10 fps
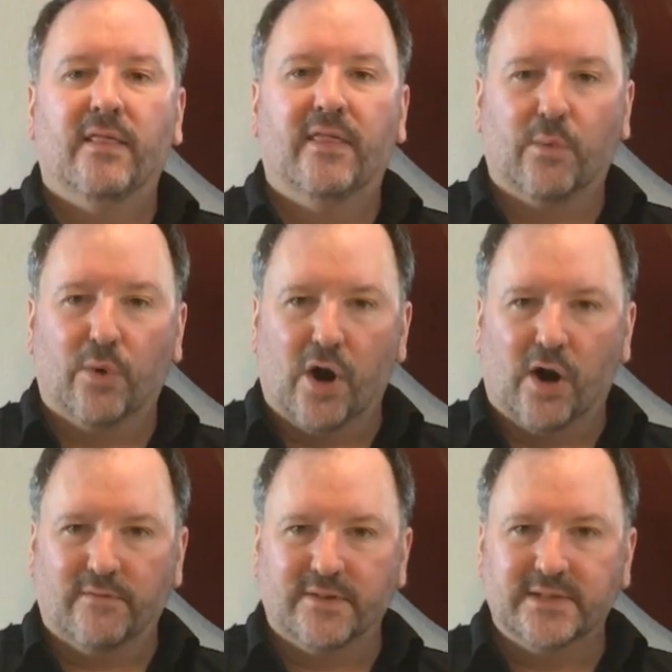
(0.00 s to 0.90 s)
they were
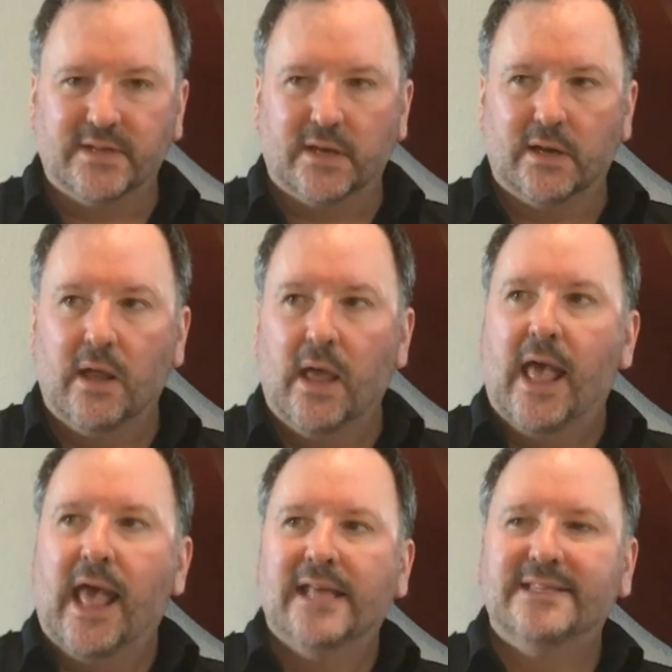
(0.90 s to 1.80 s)
harvested,
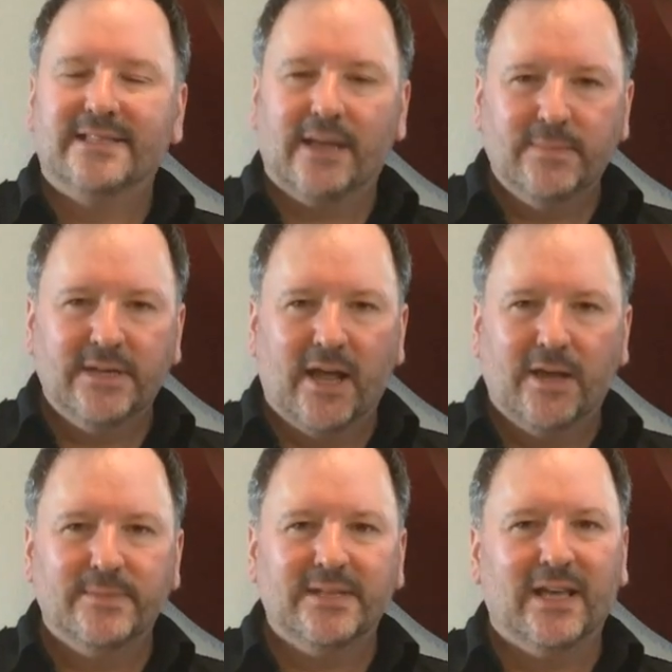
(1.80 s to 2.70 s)

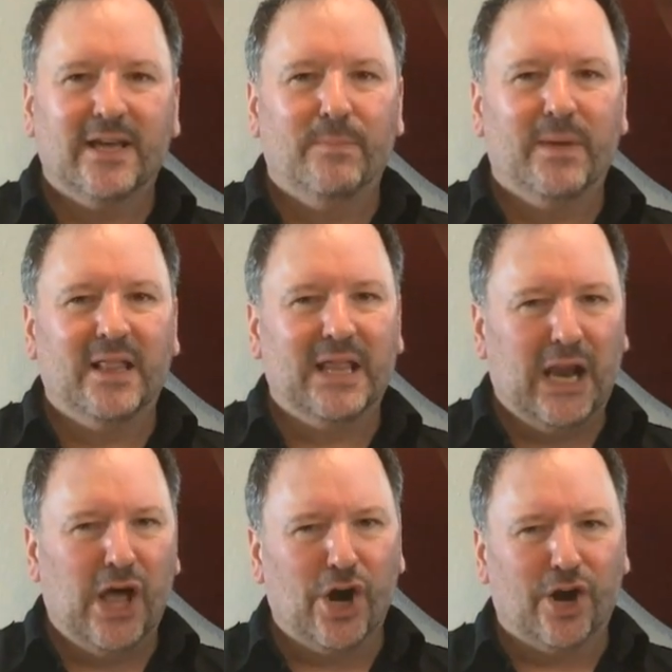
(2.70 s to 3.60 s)
sometimes it can be a
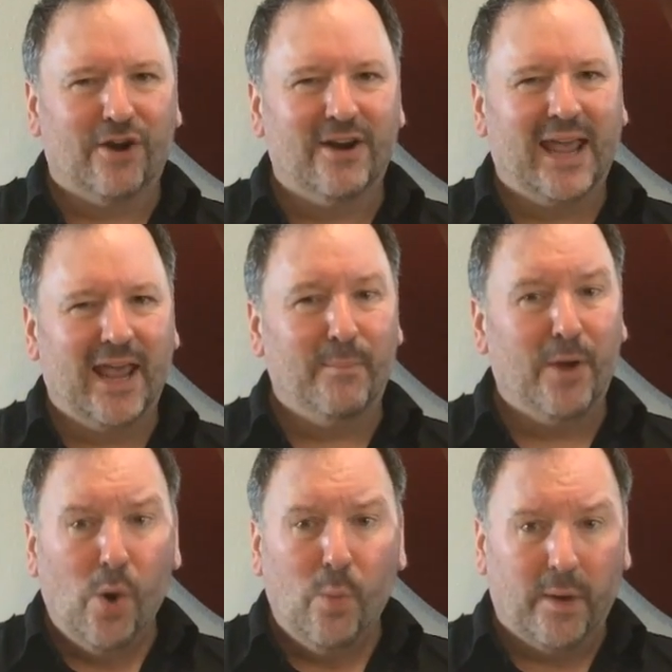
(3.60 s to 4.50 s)
little harder to get them to
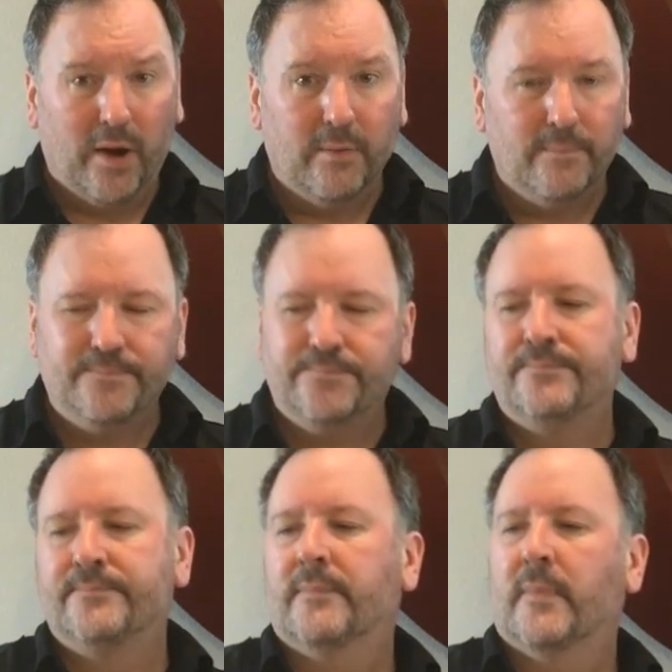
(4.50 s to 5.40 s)
open.
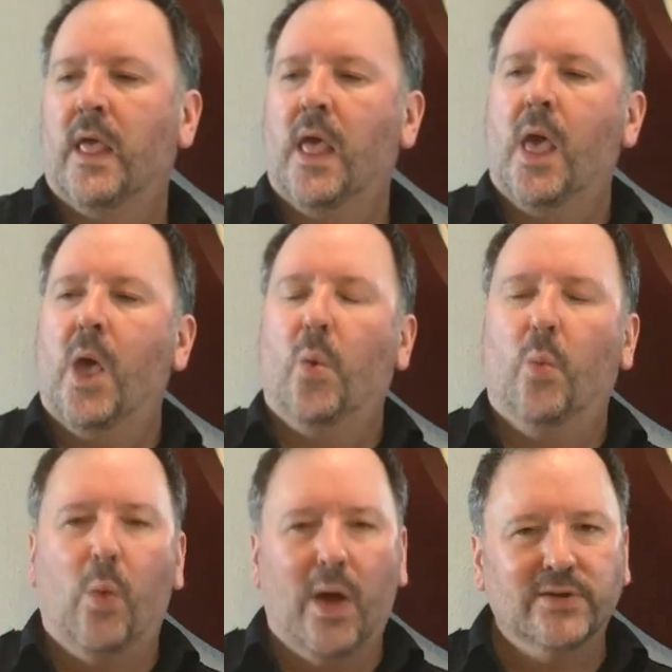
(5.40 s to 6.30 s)

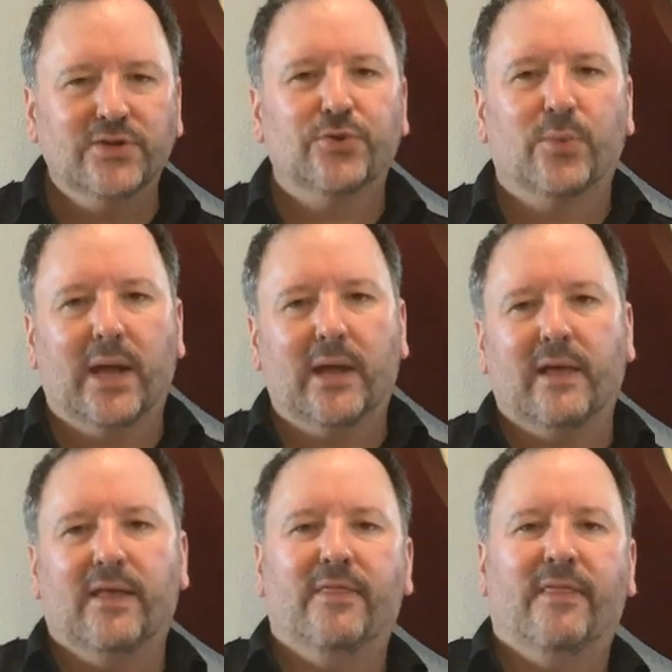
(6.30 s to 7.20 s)
One trick
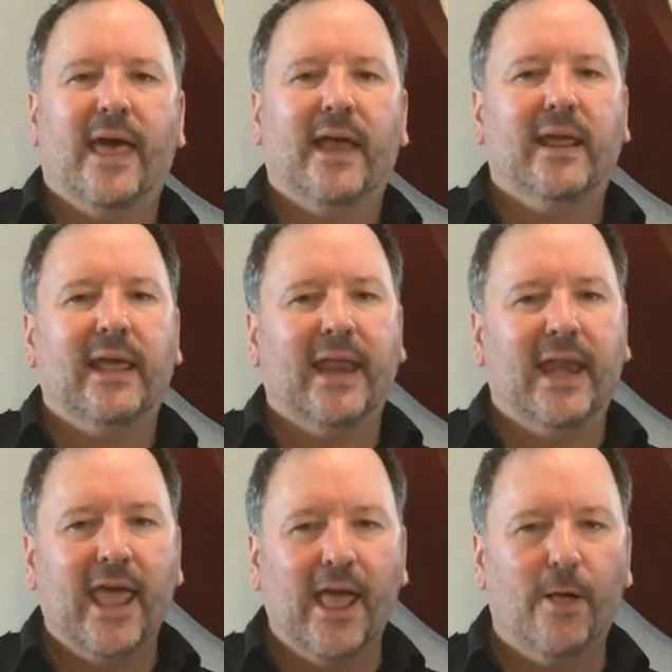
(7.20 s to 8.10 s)
that can
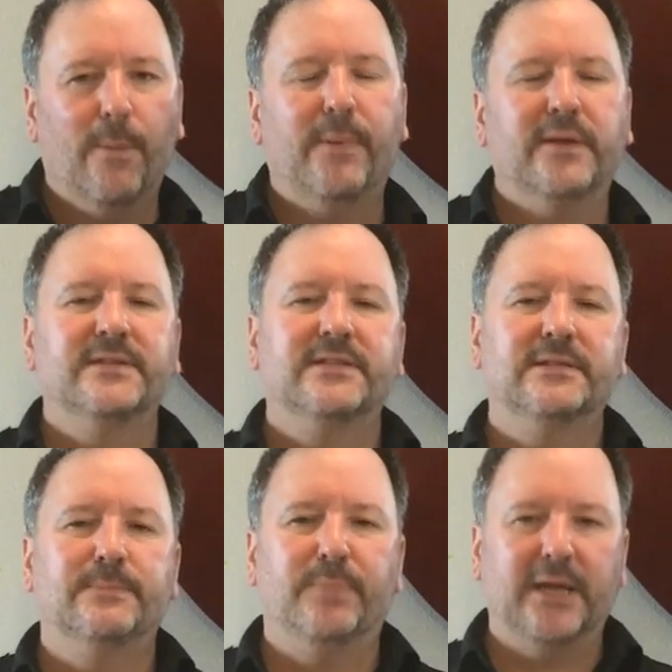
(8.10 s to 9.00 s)
help
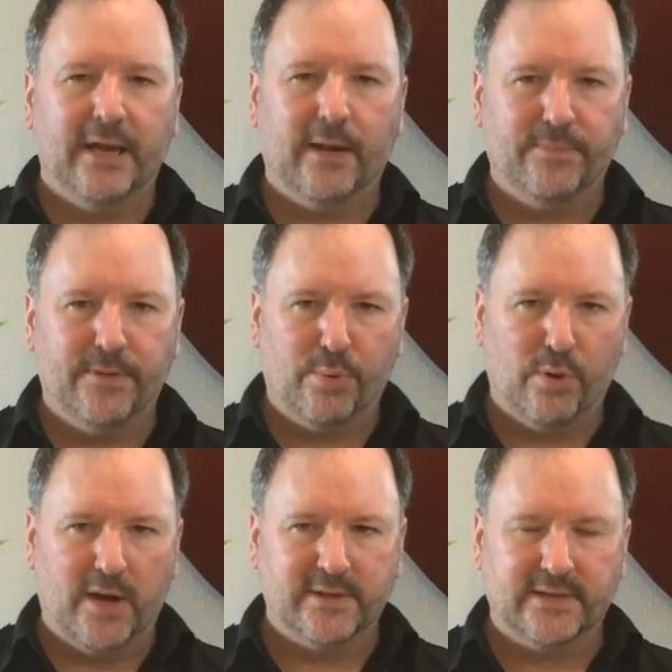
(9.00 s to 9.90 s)
speed up the
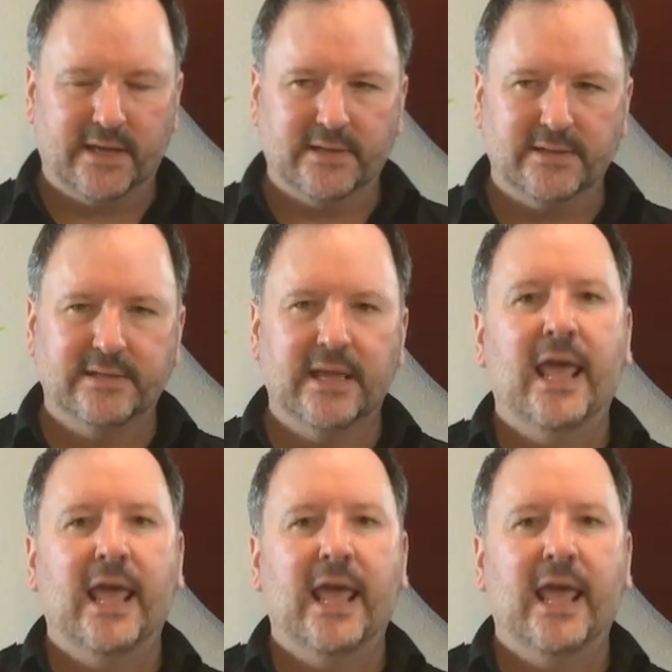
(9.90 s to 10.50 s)
process